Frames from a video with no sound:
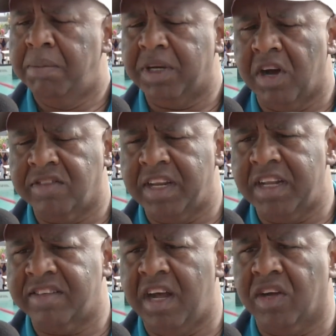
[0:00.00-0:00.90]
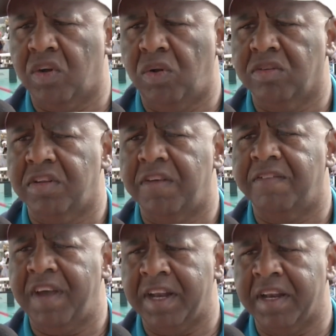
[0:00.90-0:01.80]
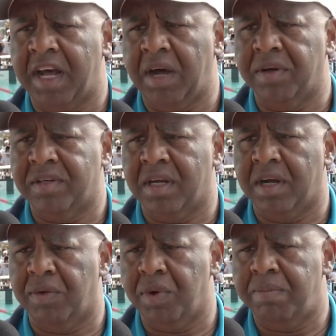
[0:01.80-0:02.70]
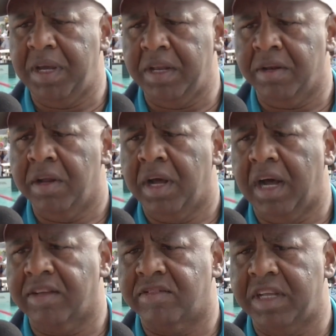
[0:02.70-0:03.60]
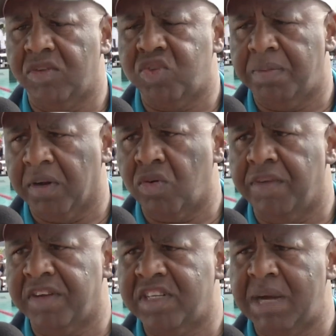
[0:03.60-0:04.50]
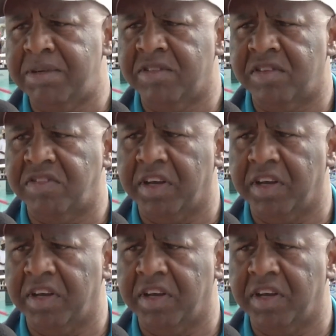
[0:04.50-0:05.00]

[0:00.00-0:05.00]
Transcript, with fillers: because it is our goal to defend our, our repeat as the triple Carifta champions this